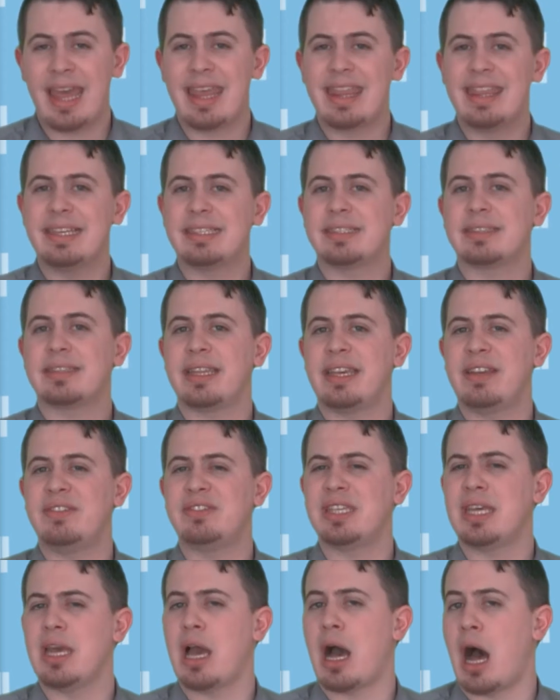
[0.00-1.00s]
This leaves
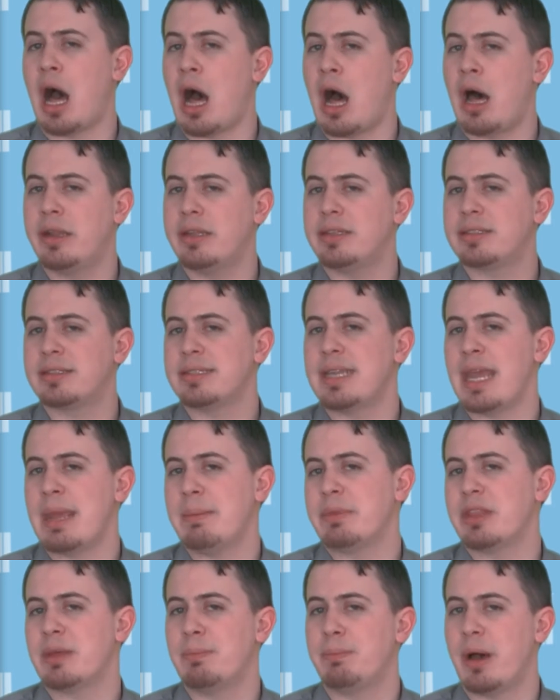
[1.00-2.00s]
the oddest
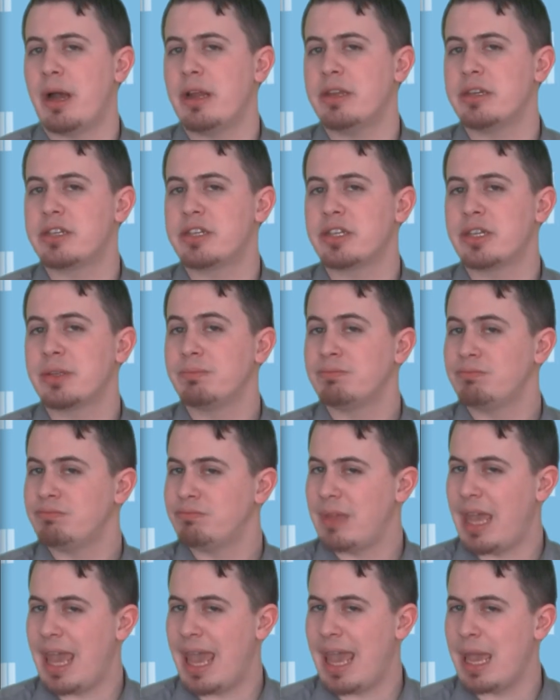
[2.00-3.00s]
name of the bunch,
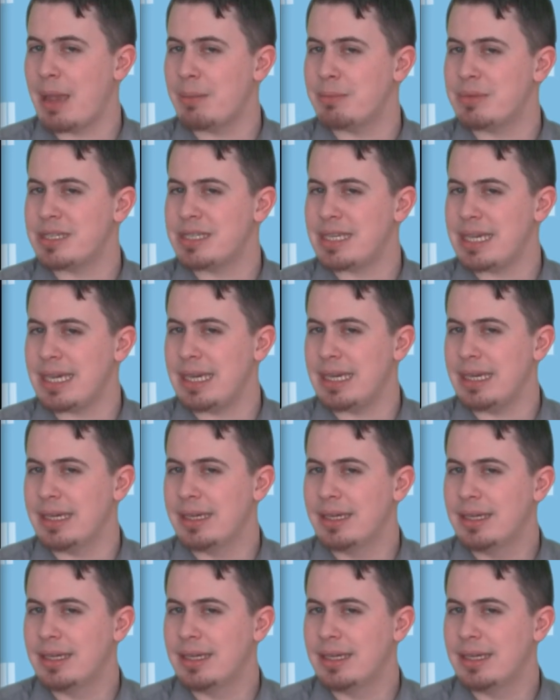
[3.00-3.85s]
AMC.